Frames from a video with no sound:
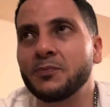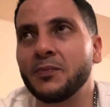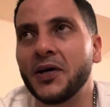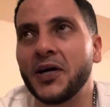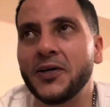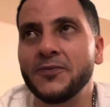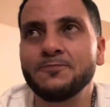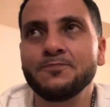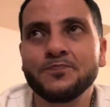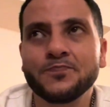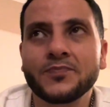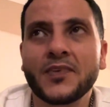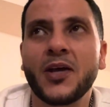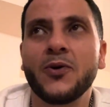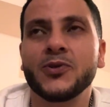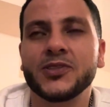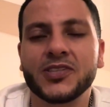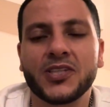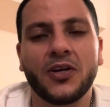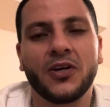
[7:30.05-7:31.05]
but it
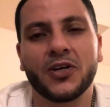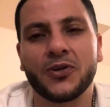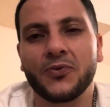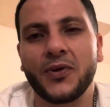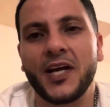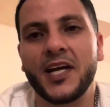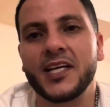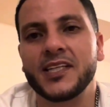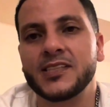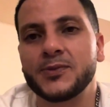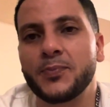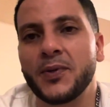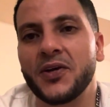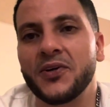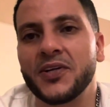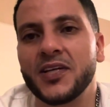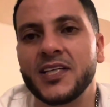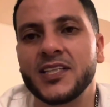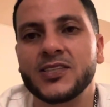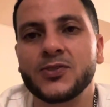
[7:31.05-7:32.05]
was still a great
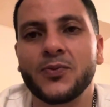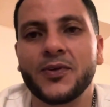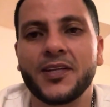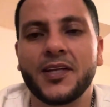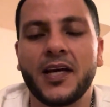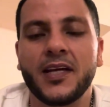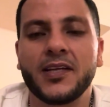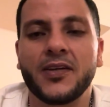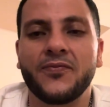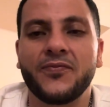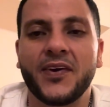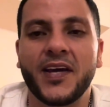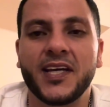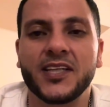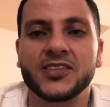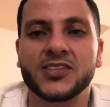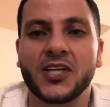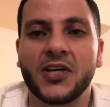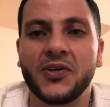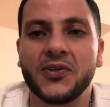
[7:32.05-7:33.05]
experience in the
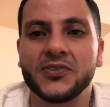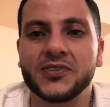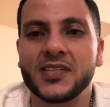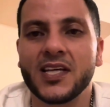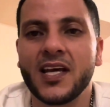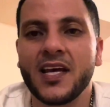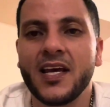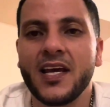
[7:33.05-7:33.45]
fan zones